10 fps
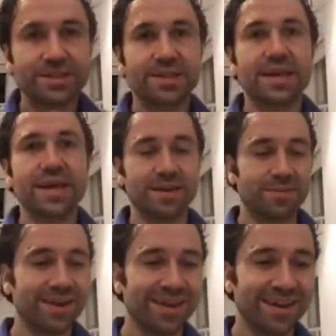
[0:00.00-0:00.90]
the game.
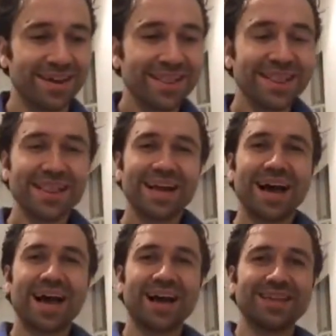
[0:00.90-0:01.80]

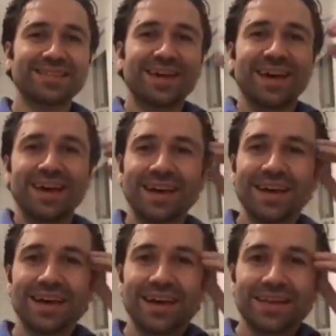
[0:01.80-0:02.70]
And
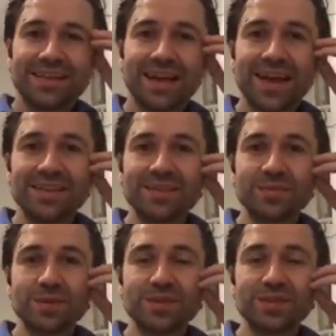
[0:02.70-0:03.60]
then
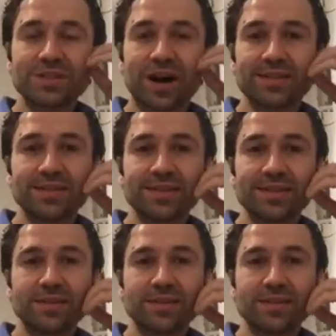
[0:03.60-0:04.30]
we started